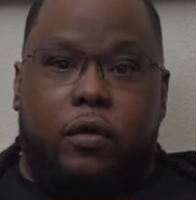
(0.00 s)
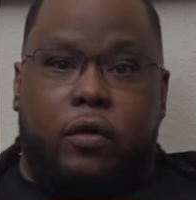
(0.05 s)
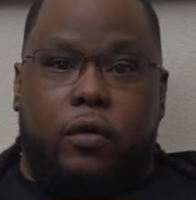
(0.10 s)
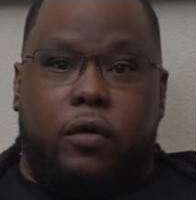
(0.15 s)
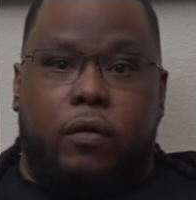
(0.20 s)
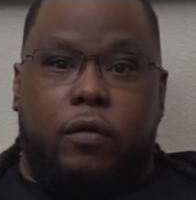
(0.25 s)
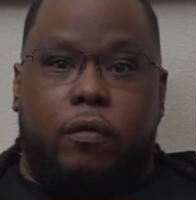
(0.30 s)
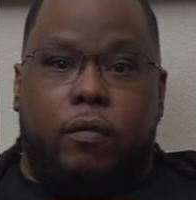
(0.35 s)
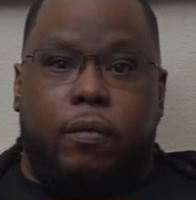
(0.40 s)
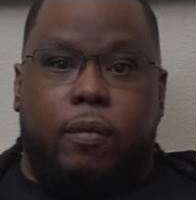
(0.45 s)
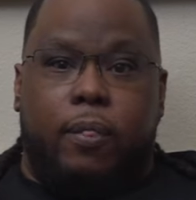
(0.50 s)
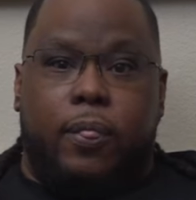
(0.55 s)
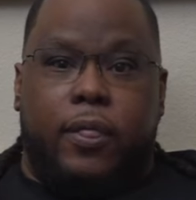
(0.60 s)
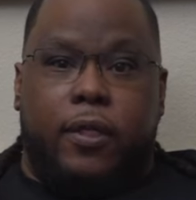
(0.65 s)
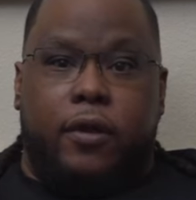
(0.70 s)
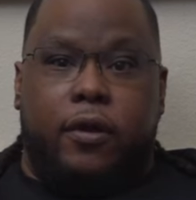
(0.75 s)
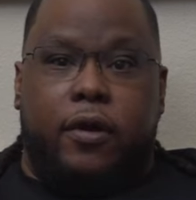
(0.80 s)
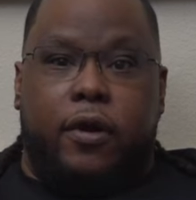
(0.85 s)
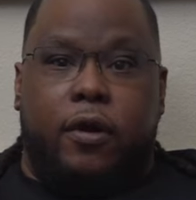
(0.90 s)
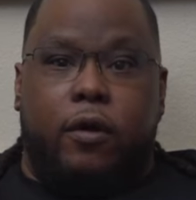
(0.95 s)
Right, right.
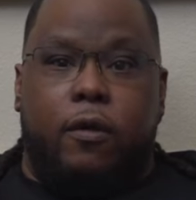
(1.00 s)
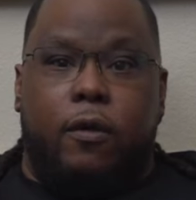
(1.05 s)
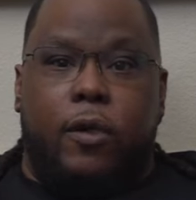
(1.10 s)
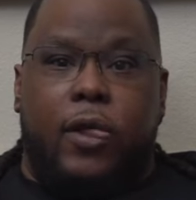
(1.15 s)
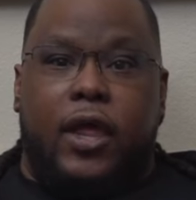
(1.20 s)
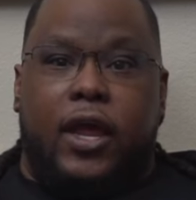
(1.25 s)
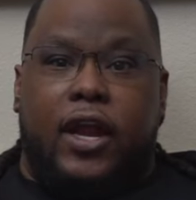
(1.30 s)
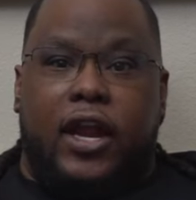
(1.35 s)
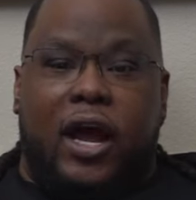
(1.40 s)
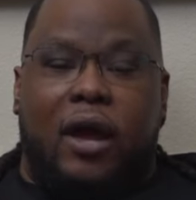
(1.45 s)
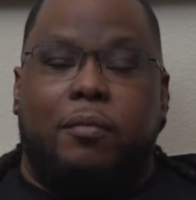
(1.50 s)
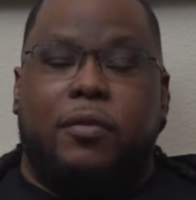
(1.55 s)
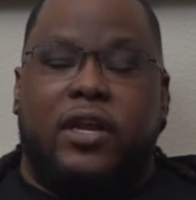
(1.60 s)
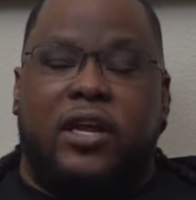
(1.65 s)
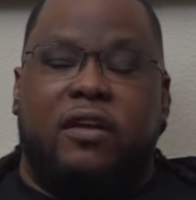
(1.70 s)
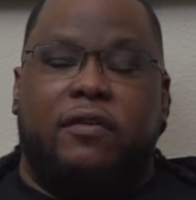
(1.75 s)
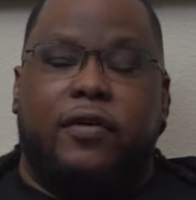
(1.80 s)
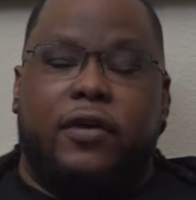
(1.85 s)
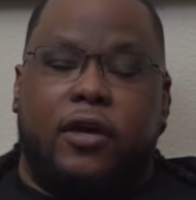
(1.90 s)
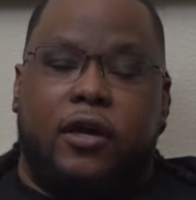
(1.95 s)
You know, and I
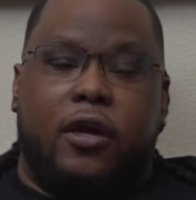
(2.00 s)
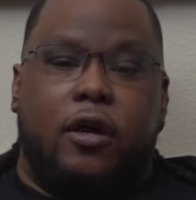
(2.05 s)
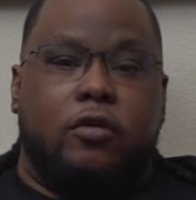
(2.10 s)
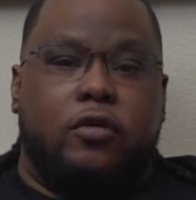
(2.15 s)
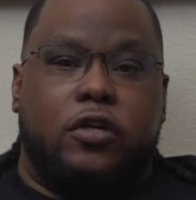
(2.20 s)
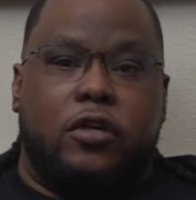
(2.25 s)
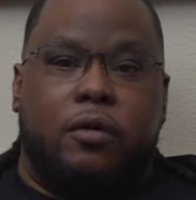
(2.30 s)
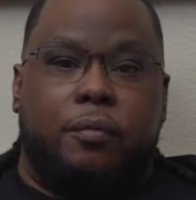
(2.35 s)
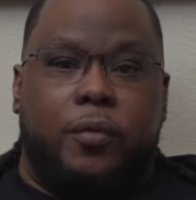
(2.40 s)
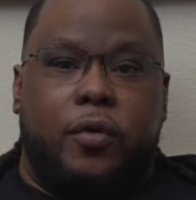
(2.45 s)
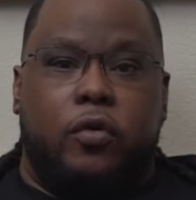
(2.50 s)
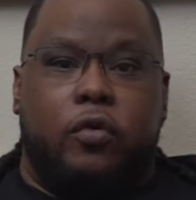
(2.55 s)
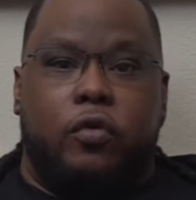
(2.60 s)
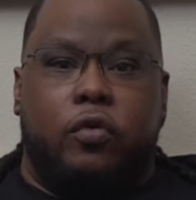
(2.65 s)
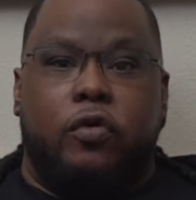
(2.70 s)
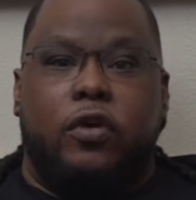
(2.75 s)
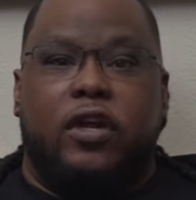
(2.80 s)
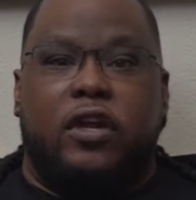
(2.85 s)
believe we can go to the moon